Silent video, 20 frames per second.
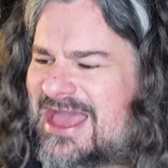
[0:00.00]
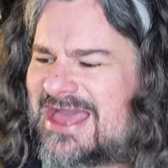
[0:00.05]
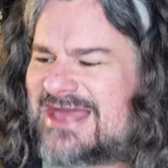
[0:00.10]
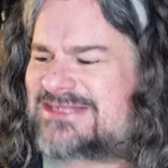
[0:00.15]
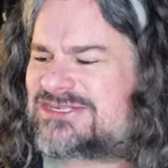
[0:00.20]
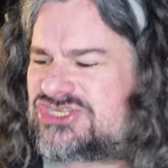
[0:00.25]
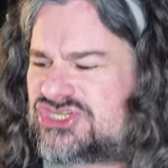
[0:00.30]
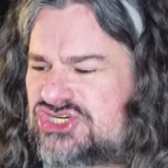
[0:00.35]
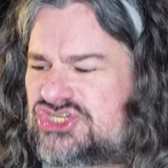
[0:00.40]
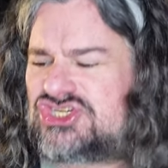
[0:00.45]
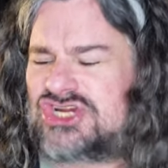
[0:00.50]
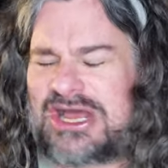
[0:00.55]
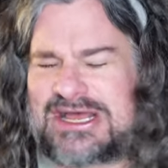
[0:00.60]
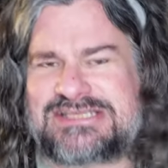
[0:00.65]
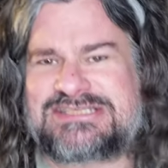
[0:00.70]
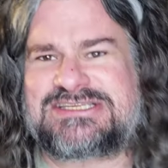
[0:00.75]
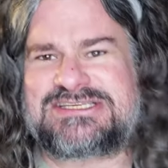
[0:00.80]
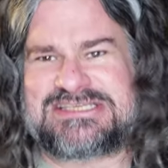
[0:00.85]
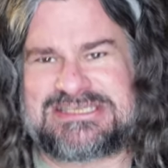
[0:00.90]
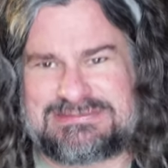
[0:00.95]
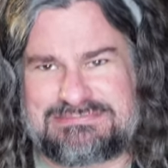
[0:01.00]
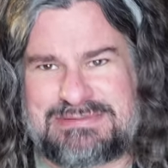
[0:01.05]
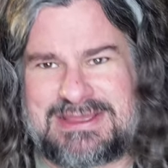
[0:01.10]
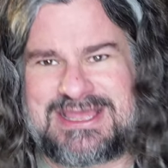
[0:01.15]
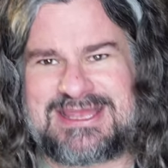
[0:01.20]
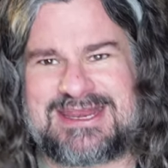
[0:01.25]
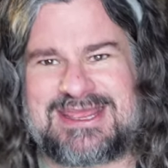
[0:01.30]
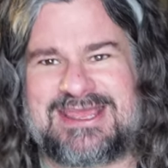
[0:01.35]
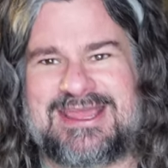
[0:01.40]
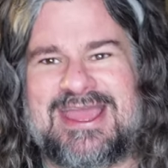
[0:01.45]
it's just
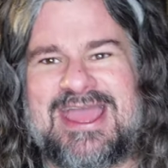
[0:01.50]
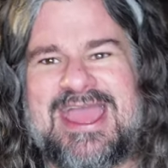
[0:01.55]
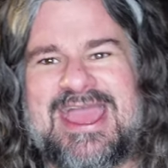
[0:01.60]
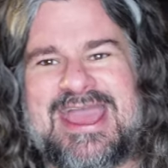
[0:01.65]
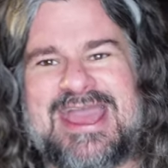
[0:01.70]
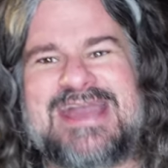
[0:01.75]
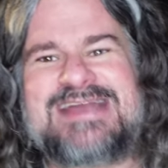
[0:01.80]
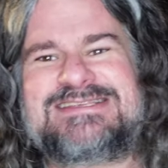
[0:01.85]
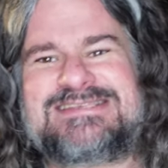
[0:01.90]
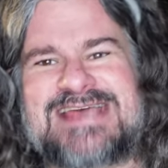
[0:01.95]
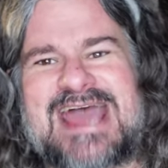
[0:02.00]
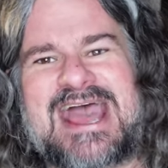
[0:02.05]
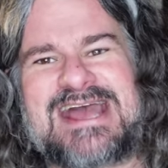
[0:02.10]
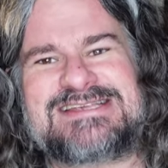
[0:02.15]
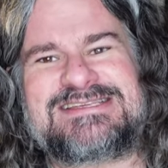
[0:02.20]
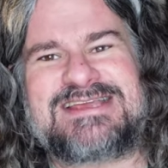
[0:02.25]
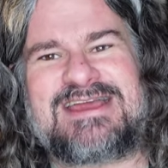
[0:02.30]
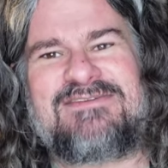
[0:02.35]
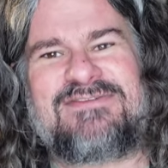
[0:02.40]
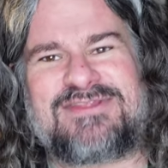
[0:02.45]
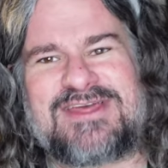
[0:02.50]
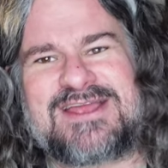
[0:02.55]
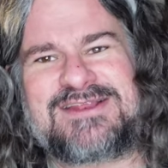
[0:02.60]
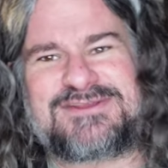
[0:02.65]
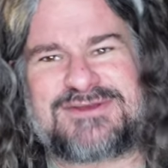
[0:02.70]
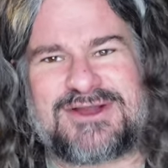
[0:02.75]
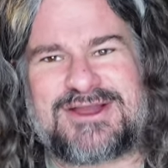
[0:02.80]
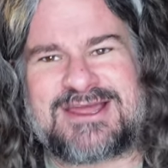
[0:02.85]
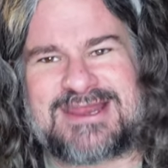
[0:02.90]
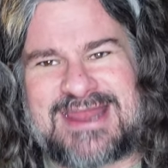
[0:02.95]
speedy. It's as if they
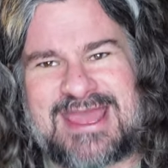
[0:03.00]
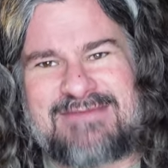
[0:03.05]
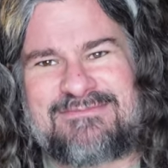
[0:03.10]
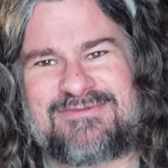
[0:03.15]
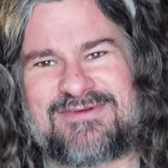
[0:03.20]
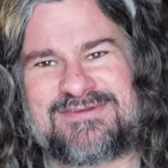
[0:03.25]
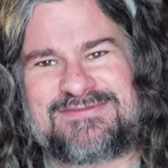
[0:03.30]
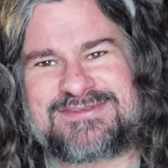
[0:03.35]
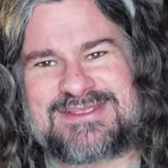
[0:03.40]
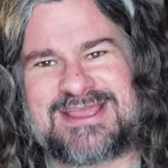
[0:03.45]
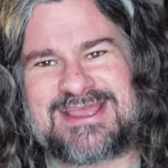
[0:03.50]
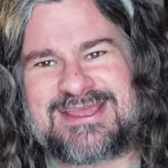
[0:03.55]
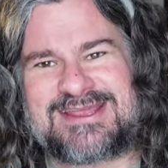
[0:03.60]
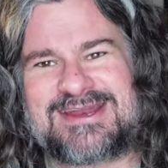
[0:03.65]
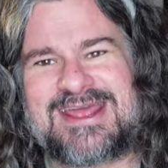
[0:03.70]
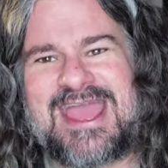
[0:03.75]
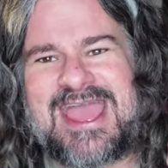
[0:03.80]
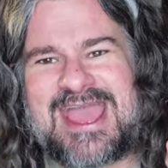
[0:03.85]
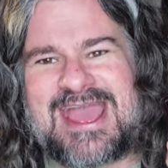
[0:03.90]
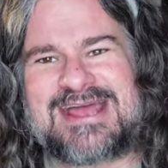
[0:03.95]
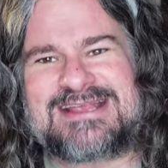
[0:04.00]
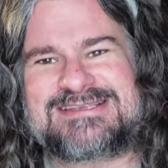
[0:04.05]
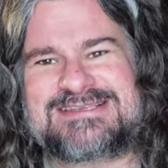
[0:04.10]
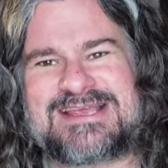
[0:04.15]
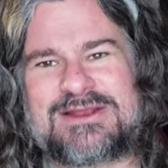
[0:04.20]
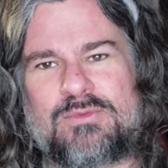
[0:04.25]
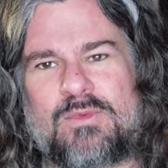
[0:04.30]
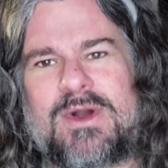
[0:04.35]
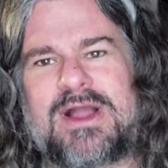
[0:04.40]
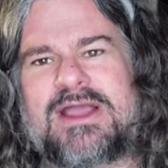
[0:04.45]
took an M15 and
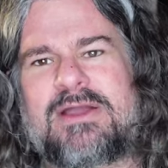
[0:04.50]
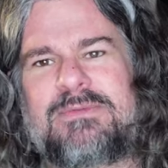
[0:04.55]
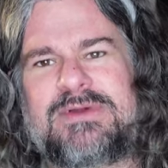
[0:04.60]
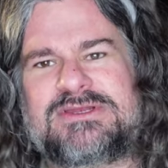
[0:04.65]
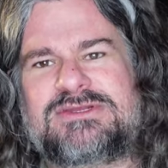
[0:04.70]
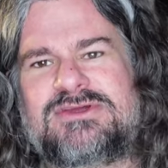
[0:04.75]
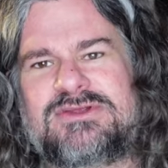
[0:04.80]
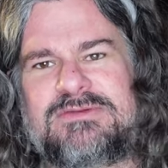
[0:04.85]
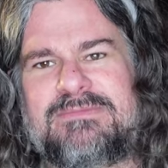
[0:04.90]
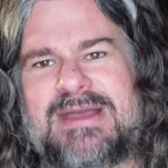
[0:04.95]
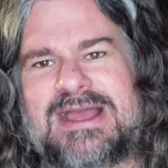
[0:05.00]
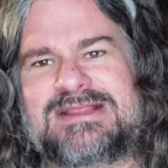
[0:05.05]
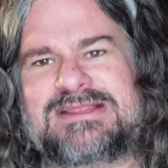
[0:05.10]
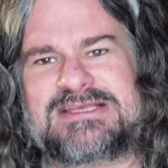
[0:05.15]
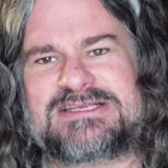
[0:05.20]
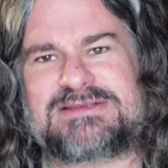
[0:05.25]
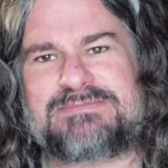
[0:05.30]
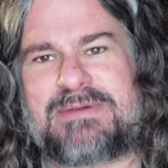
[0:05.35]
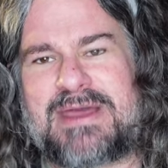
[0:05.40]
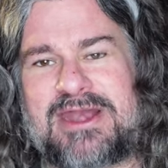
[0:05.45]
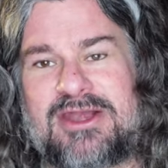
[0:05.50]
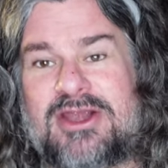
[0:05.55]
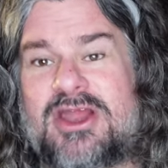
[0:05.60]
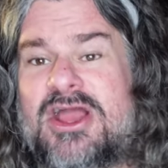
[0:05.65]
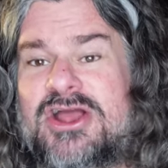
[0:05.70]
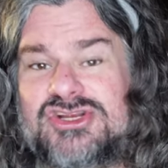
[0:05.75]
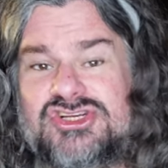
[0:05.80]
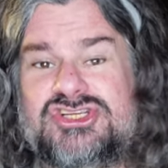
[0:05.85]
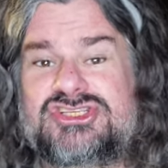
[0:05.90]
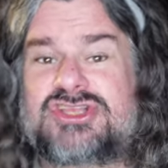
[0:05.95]
said, what can we do to make this better
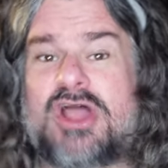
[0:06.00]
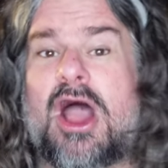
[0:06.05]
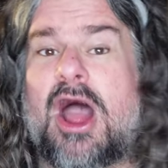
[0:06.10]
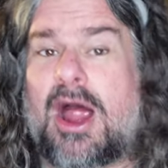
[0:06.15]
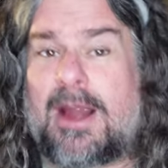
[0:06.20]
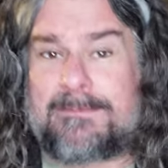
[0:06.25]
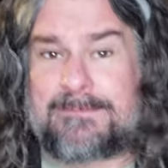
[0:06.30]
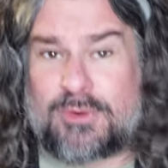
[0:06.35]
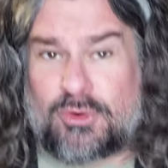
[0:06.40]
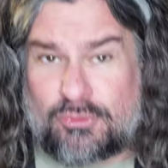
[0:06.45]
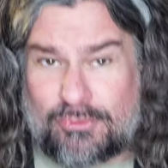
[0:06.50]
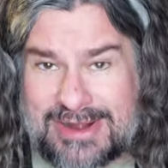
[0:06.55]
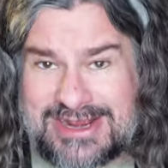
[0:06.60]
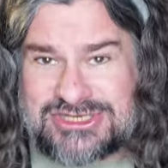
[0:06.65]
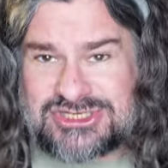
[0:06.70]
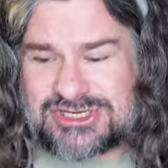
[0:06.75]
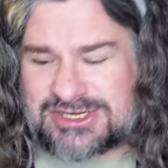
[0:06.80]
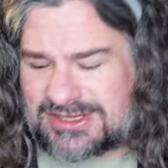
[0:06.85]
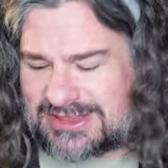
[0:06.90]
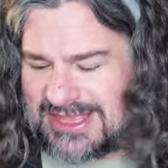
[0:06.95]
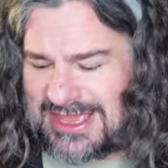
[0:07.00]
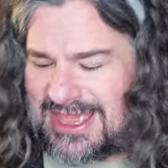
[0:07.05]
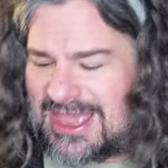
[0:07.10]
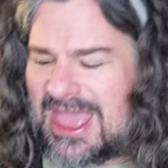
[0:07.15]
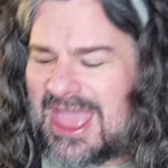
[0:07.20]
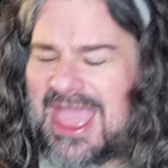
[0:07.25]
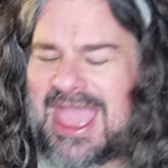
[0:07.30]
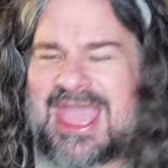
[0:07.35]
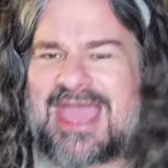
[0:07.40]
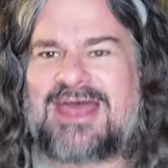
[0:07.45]
just operationally?
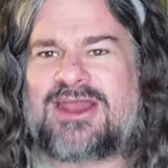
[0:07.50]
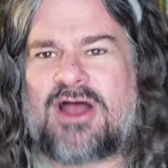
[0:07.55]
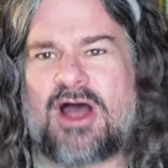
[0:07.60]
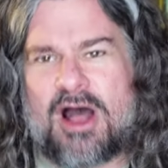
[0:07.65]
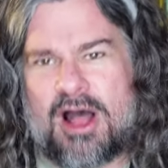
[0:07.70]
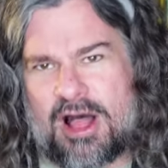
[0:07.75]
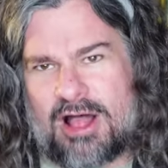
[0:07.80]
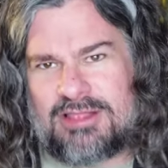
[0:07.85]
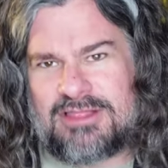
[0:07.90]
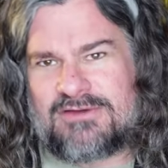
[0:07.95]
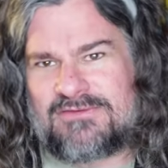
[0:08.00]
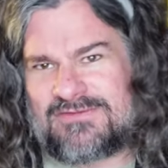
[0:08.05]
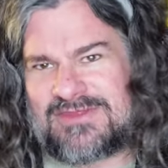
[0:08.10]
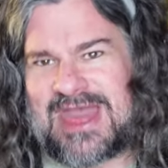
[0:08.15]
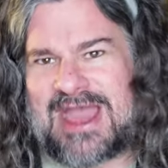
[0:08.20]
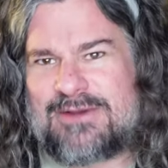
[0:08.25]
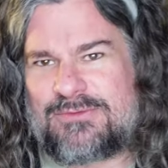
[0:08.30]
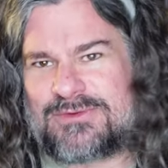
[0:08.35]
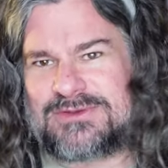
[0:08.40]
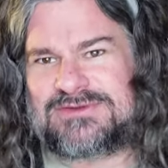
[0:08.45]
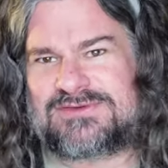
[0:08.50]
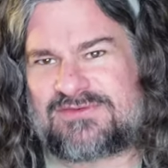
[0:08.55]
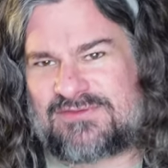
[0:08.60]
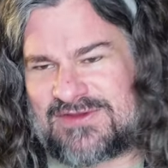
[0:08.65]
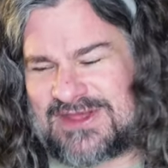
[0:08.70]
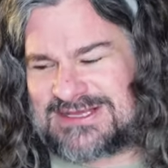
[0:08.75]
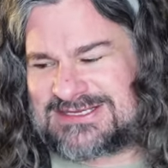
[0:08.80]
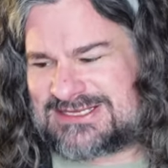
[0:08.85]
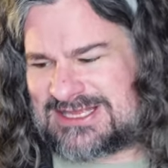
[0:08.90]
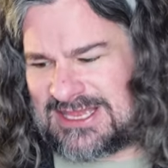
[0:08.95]
And all of that was
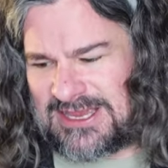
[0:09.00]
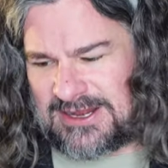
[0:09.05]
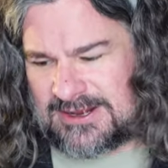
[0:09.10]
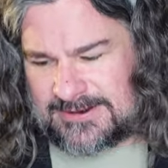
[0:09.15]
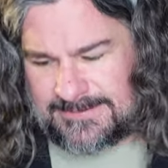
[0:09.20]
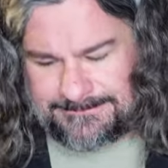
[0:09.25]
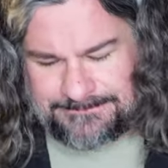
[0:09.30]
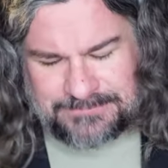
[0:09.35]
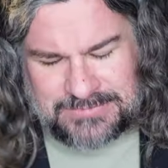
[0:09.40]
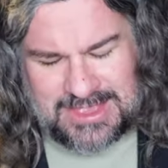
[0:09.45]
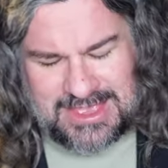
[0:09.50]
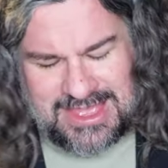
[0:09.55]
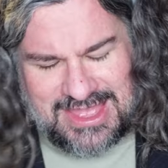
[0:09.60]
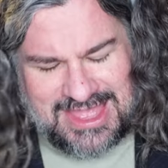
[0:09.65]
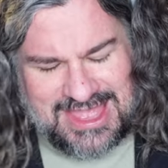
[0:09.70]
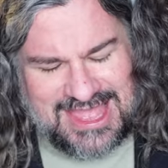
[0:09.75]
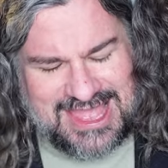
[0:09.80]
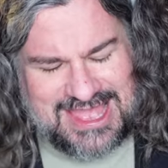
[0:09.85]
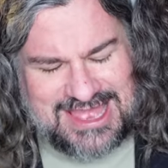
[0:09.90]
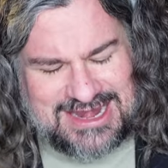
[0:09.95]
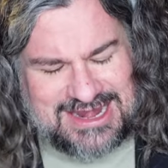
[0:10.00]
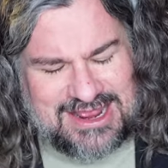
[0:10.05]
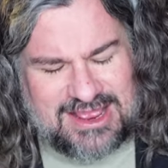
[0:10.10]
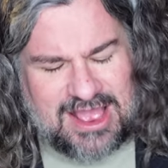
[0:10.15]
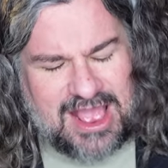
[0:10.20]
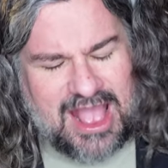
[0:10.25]
fixed here. It